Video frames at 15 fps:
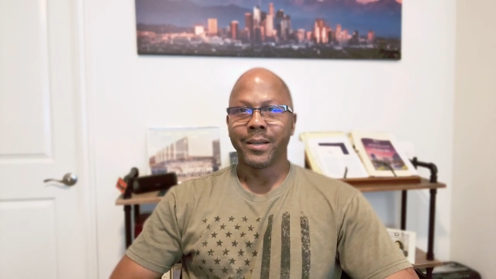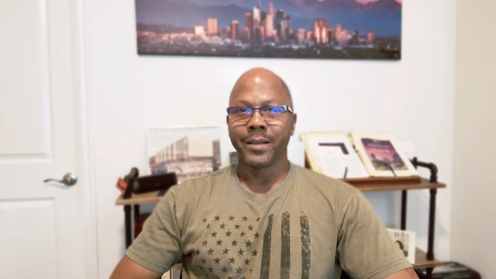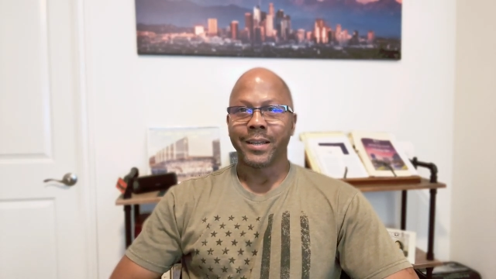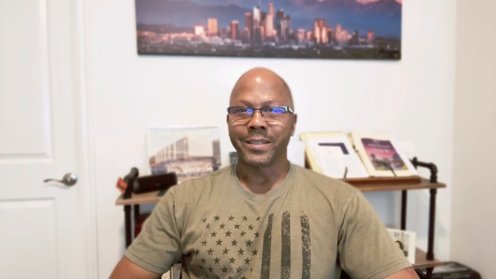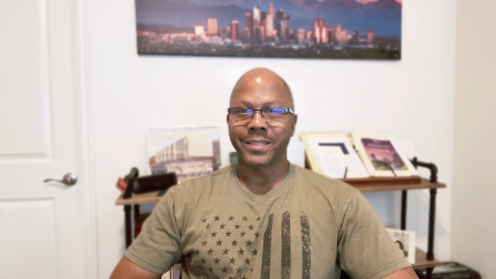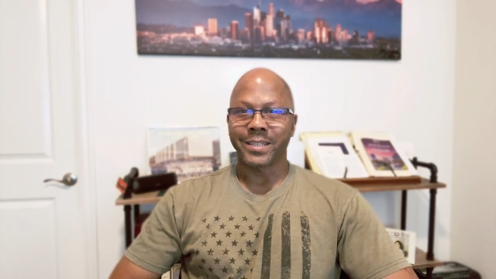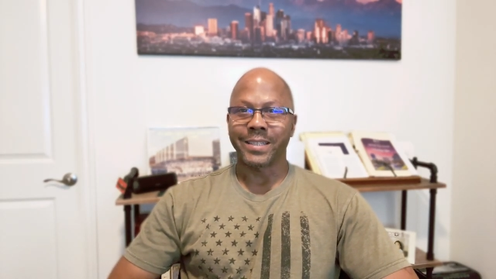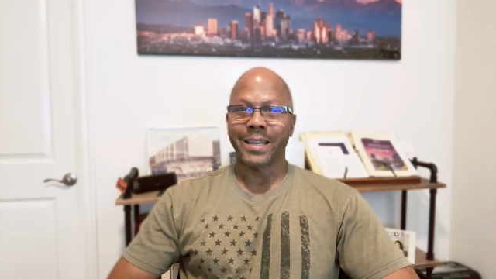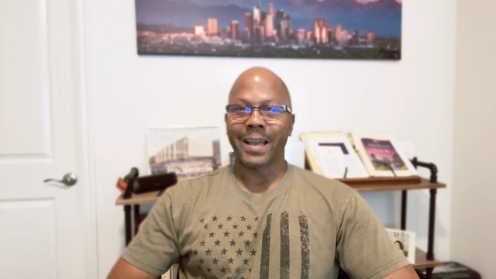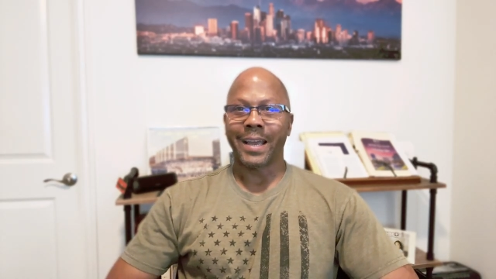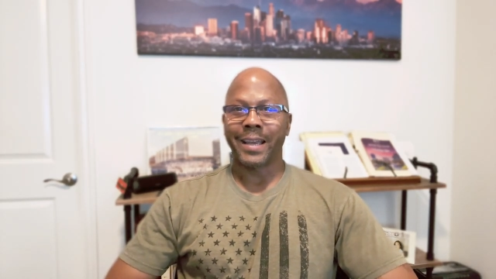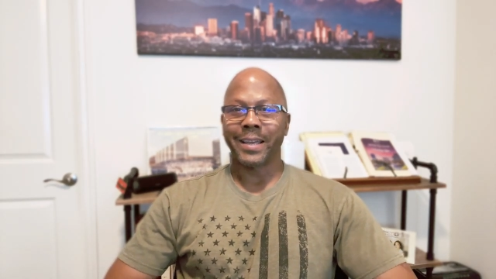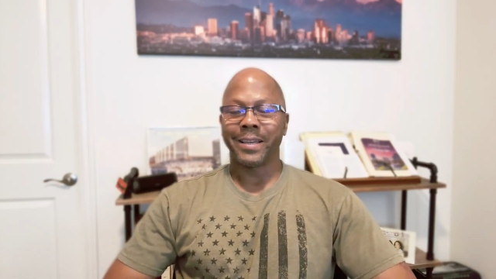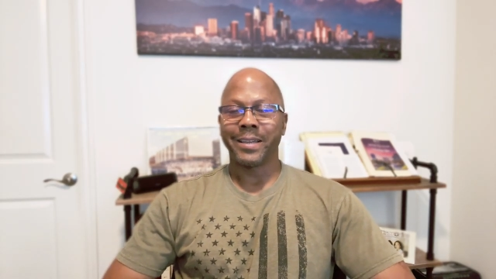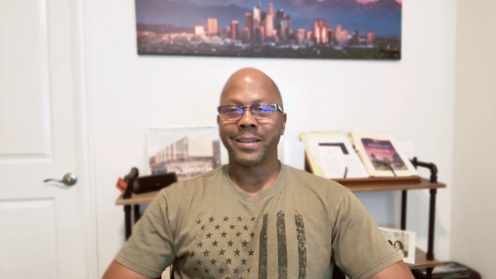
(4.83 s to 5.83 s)
And
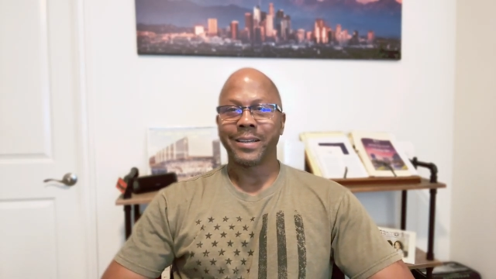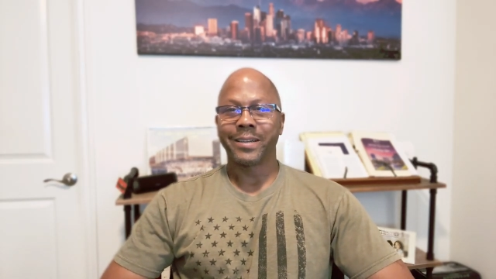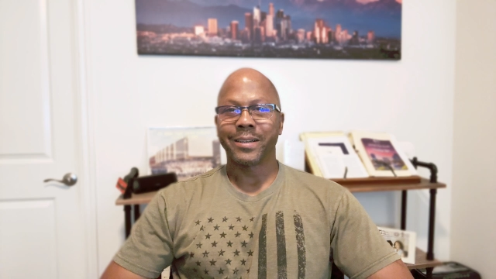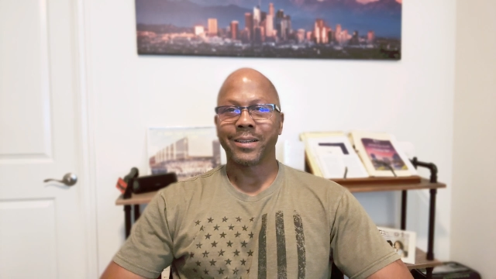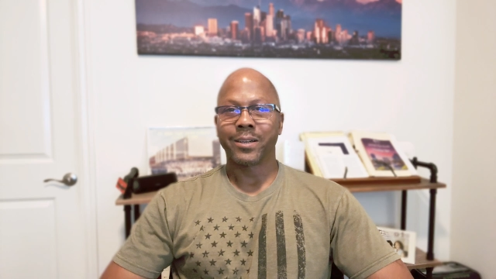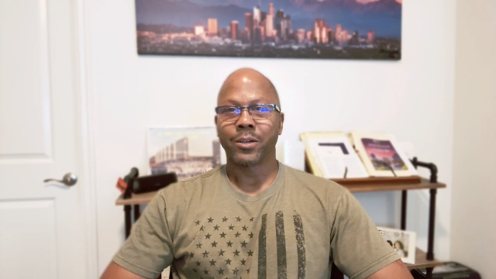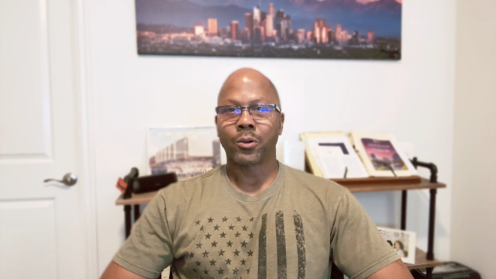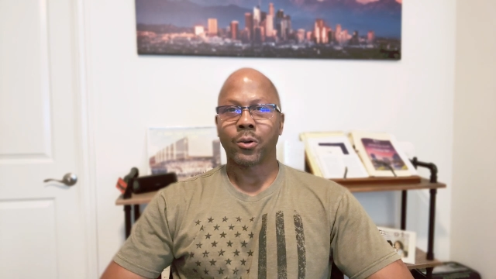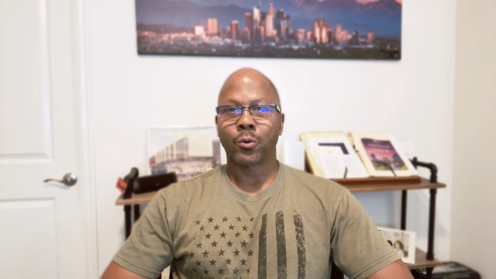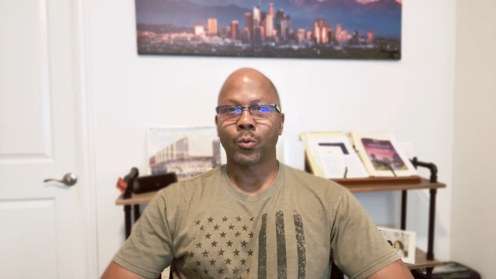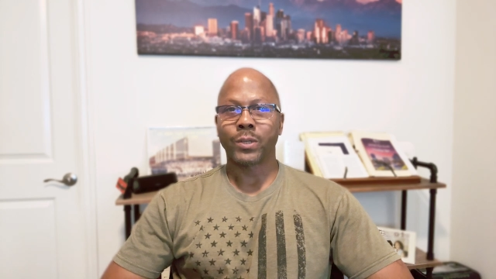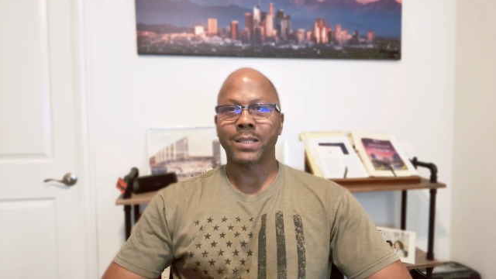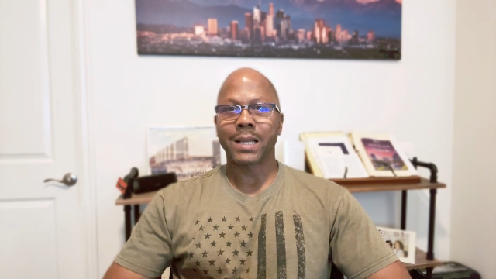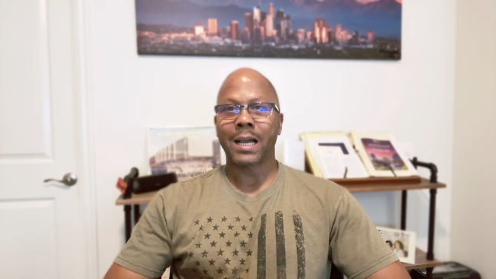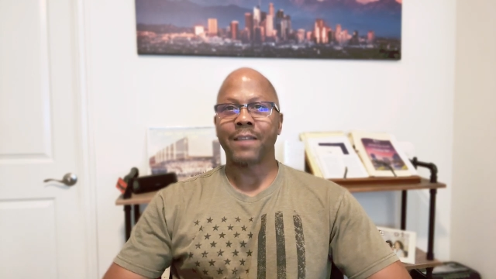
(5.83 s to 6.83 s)
today,
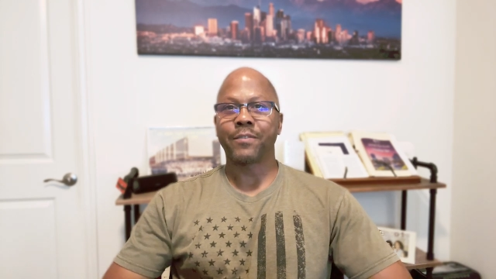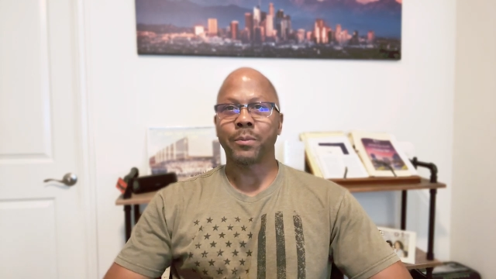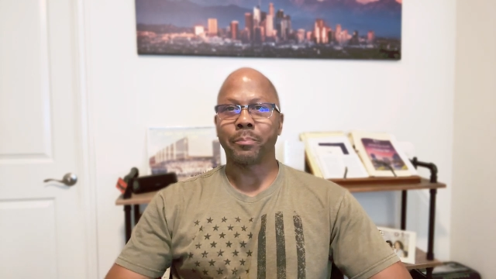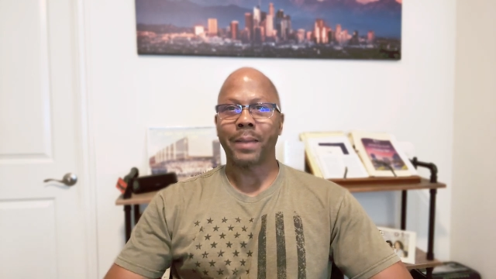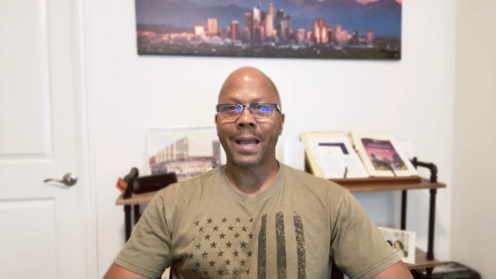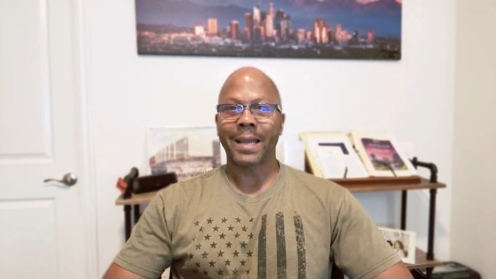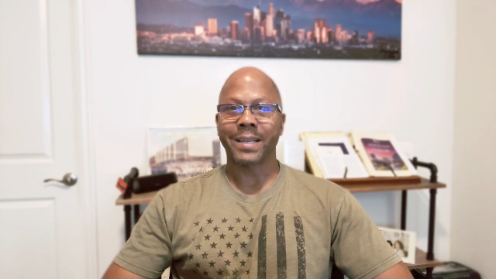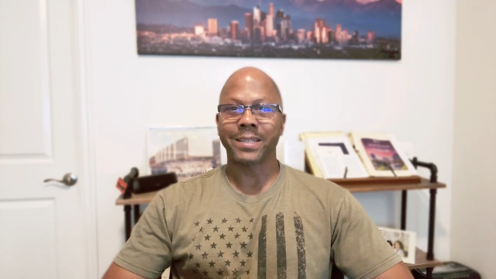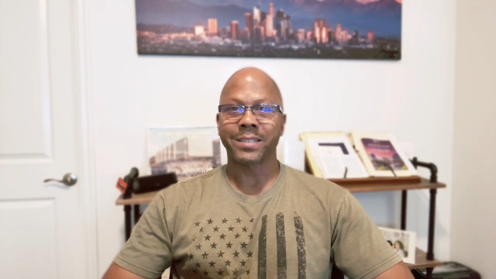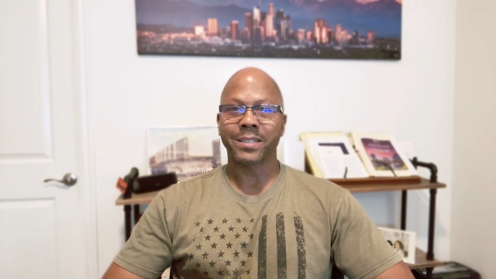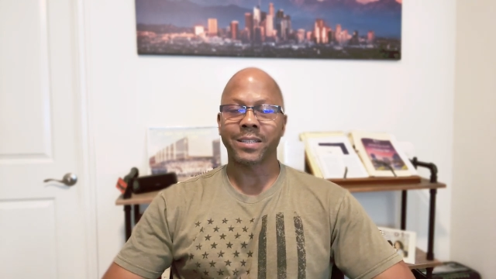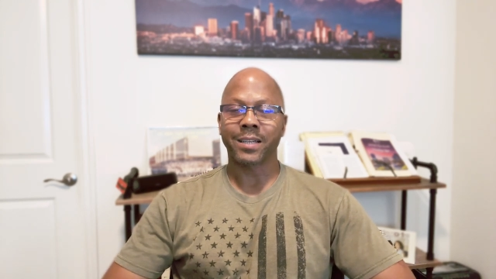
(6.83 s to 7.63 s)
we're diving back into